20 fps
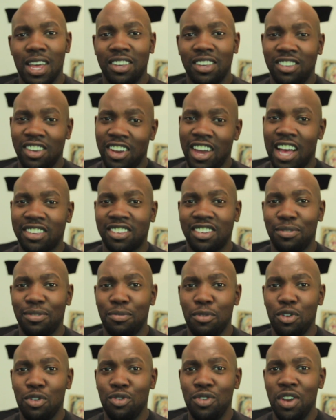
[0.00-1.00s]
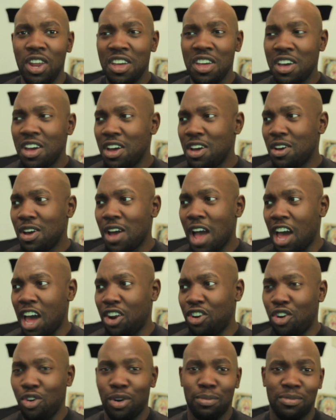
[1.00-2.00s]
See you guys in the moon. I
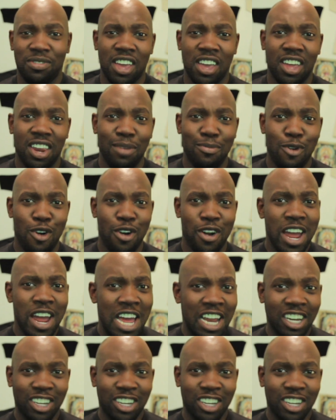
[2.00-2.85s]
don't know what I'm saying anymore.